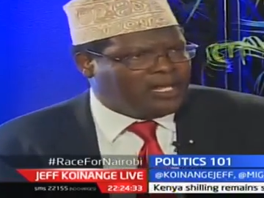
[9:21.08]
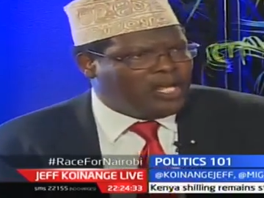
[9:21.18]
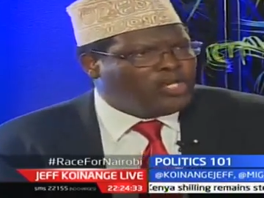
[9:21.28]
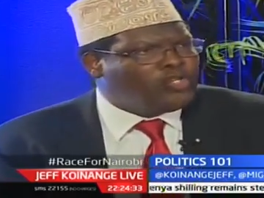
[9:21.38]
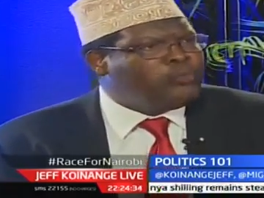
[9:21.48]

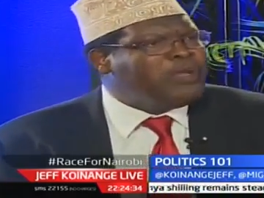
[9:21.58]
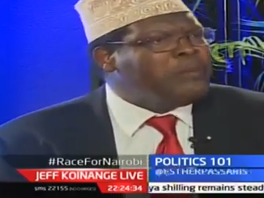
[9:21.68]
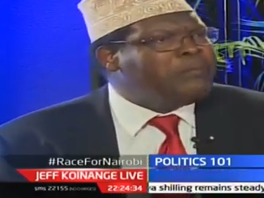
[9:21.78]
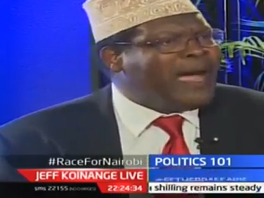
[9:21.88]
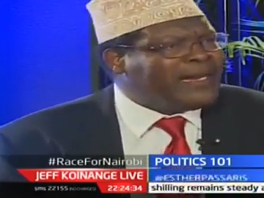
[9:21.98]
to be
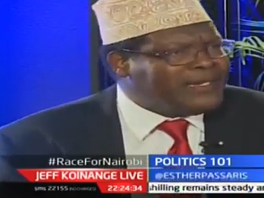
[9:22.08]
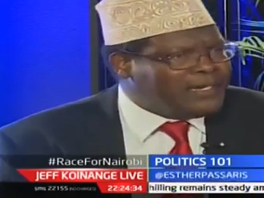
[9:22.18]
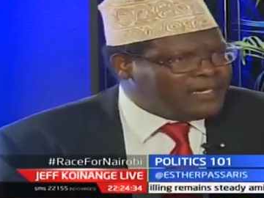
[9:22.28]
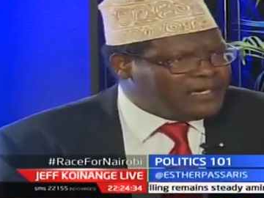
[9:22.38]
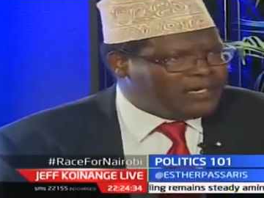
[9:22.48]

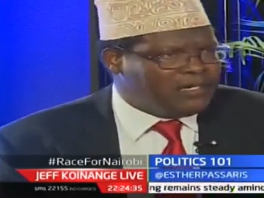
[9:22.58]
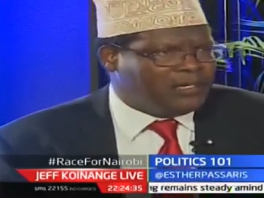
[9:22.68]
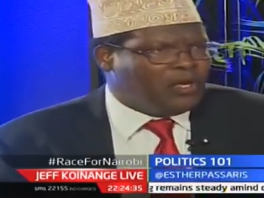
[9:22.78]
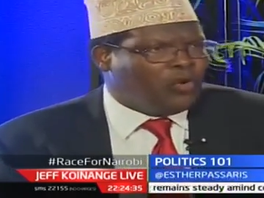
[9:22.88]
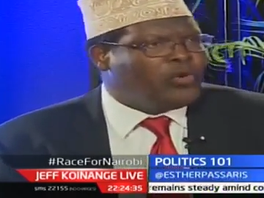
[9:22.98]
burdened
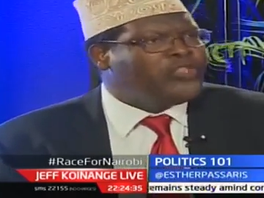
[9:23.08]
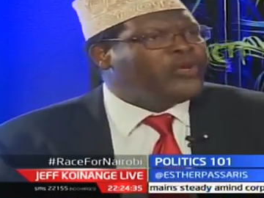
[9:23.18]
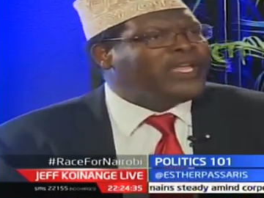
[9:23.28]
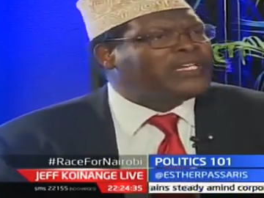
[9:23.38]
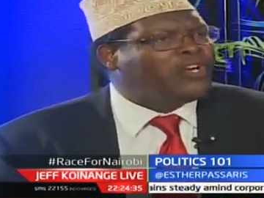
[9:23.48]
with your
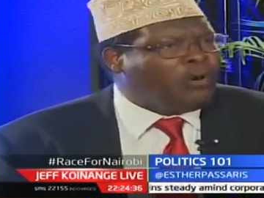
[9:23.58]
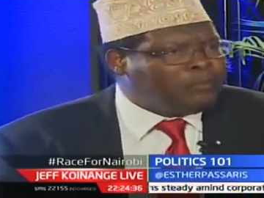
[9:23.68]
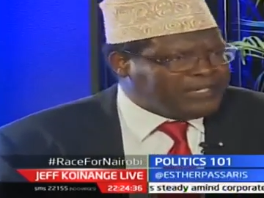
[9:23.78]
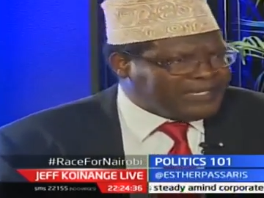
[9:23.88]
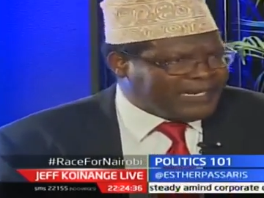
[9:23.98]

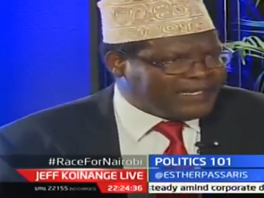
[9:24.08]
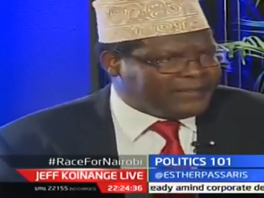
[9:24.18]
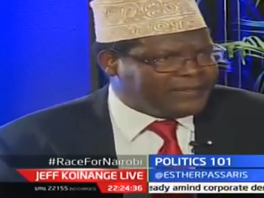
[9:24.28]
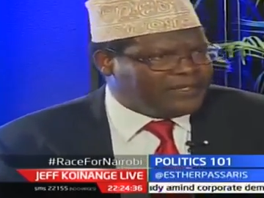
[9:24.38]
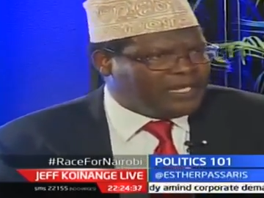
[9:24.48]

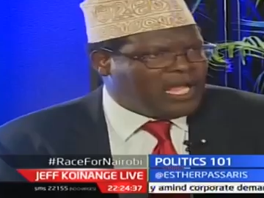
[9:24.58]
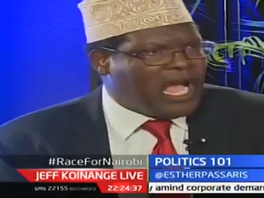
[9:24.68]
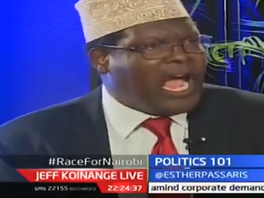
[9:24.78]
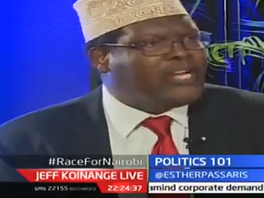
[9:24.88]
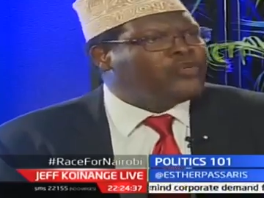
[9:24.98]
incompetence
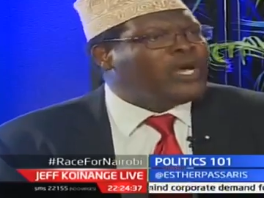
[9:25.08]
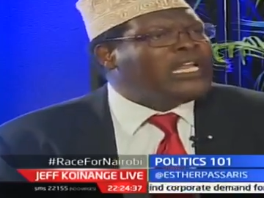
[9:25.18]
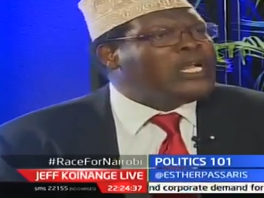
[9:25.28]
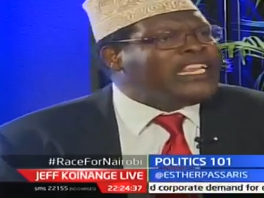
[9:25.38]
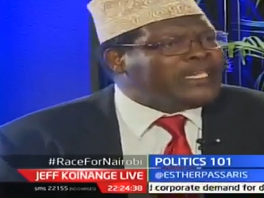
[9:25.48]
and your
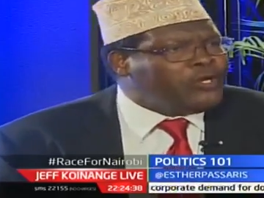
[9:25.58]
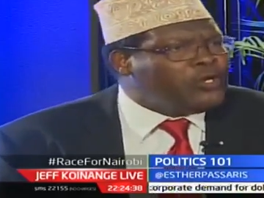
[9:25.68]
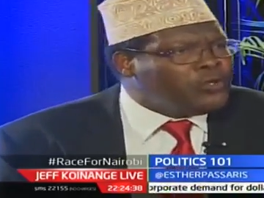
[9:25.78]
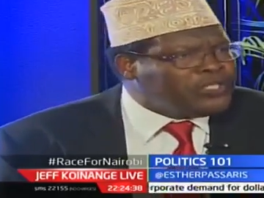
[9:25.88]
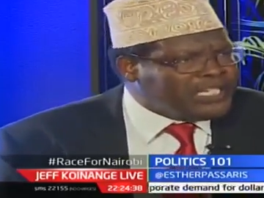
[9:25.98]

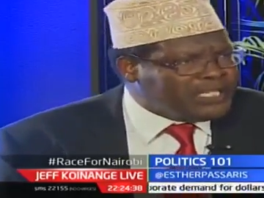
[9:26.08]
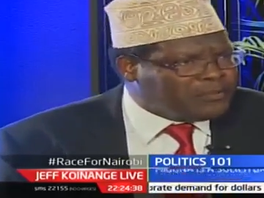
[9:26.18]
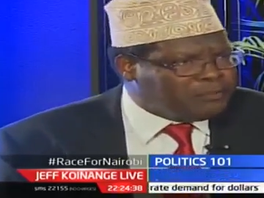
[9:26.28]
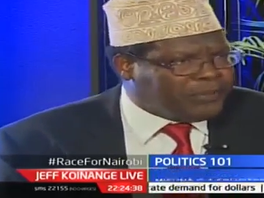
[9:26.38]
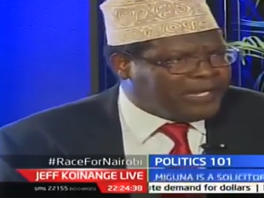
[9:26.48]
looting
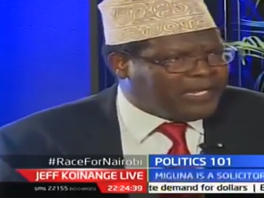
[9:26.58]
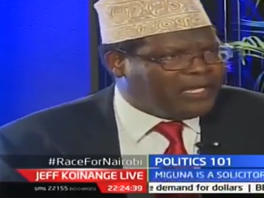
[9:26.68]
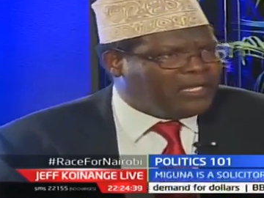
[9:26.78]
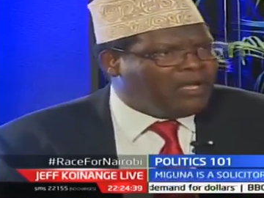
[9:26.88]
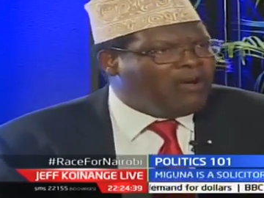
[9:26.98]
spree
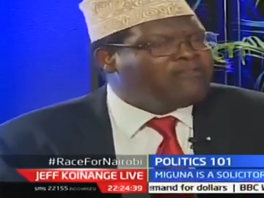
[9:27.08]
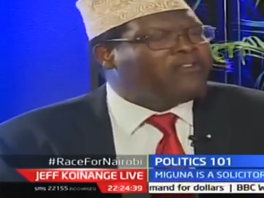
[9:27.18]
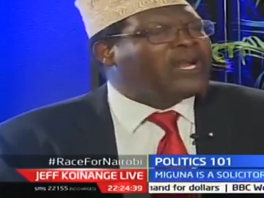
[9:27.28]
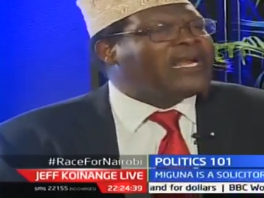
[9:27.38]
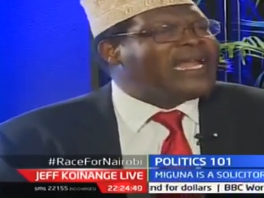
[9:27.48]

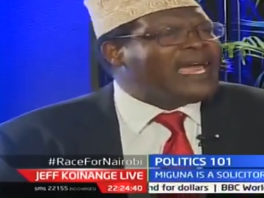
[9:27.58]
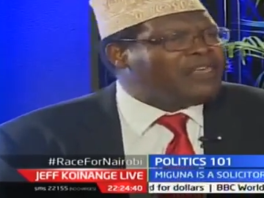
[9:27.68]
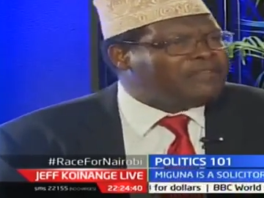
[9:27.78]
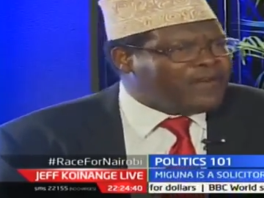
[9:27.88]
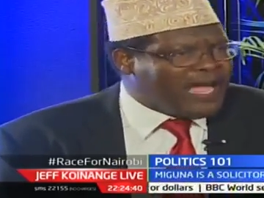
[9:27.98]
for another
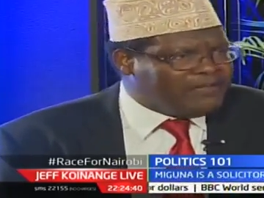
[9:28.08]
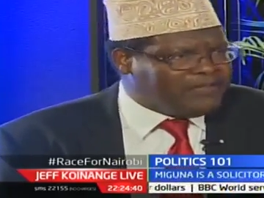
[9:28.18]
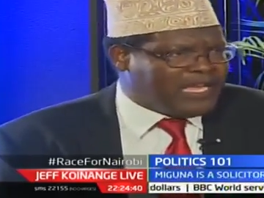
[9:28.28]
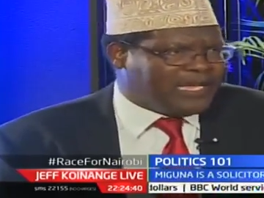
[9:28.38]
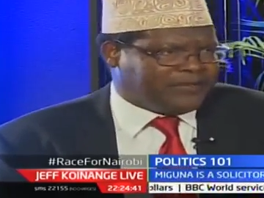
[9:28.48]
5
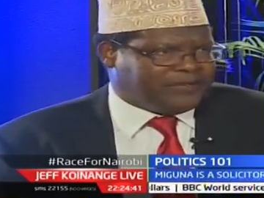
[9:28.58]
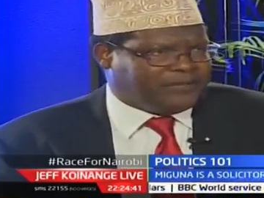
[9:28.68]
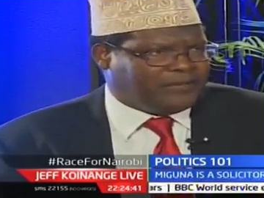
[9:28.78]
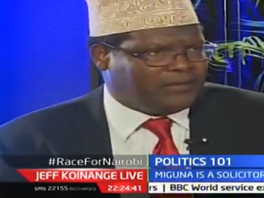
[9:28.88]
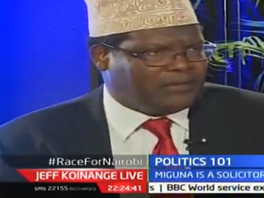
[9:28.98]
years?
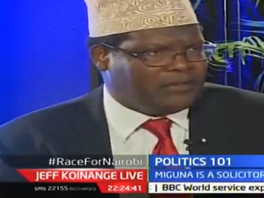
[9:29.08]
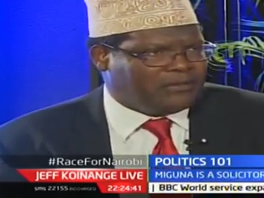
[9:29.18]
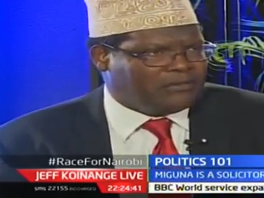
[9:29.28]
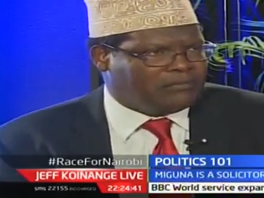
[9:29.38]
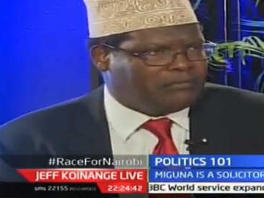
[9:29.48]

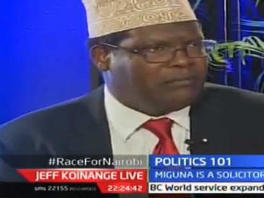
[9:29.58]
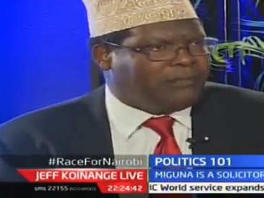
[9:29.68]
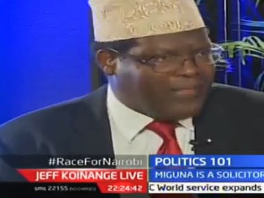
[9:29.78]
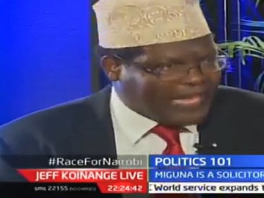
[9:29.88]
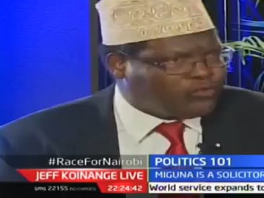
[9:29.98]

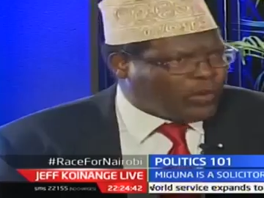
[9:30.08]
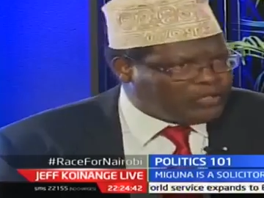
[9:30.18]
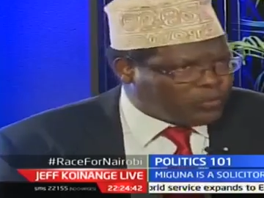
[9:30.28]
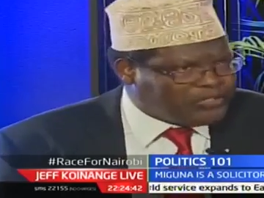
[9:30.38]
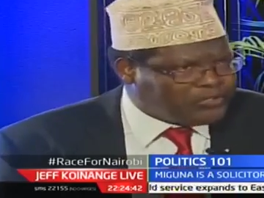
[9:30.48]
That's one
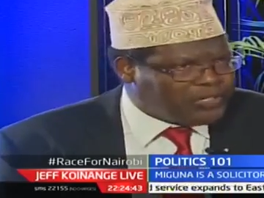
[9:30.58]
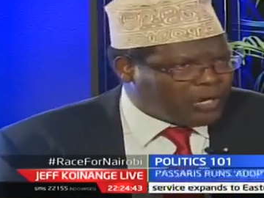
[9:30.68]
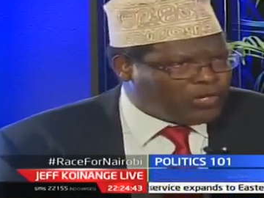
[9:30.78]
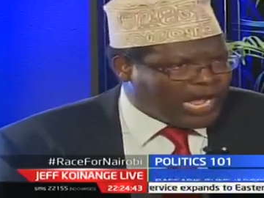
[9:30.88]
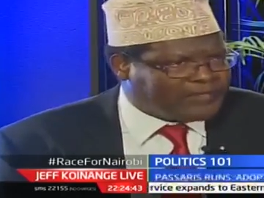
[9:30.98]
question I
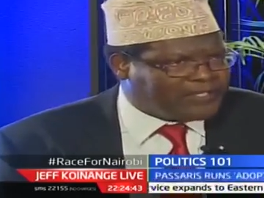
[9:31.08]
would ask him.